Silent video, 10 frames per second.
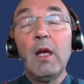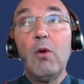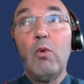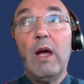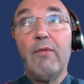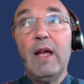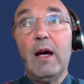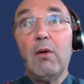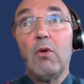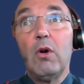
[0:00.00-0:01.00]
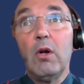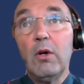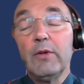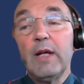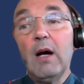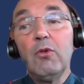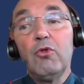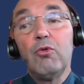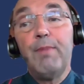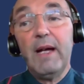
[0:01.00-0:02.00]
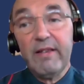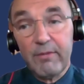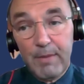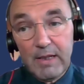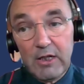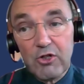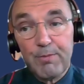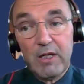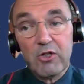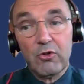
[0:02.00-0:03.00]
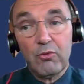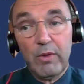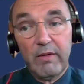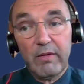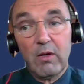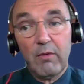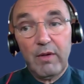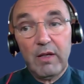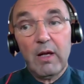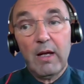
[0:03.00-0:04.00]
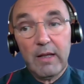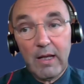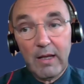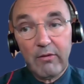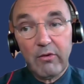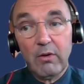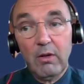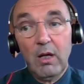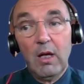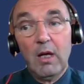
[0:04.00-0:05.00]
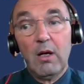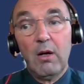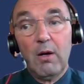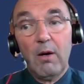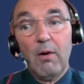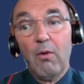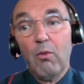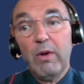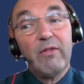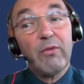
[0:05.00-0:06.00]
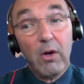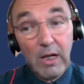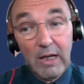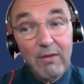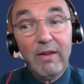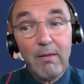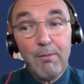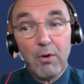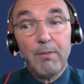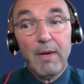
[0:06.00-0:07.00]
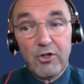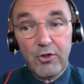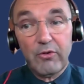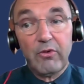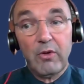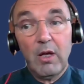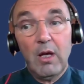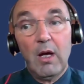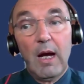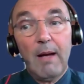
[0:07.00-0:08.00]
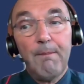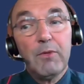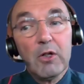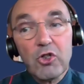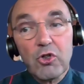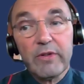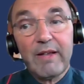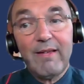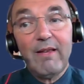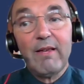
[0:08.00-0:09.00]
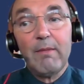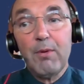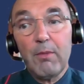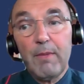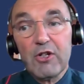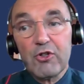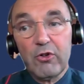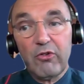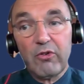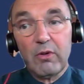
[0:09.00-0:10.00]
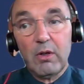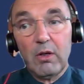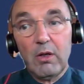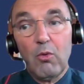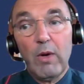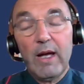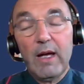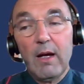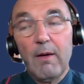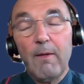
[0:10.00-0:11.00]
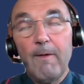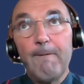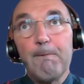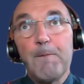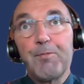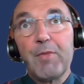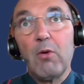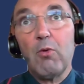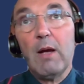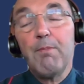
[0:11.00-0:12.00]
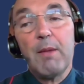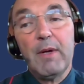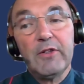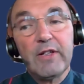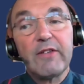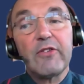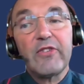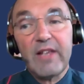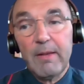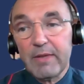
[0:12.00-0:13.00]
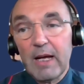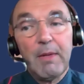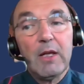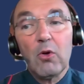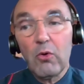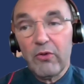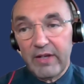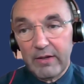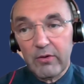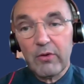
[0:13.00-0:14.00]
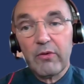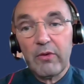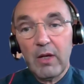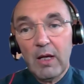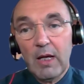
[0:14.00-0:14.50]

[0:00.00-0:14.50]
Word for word: we have now learned how to best manage patients with COVID and cancer uh, with relatively simple measures. I'm not sure that these simple measures uh, were um, were implemented at the same time in all centers.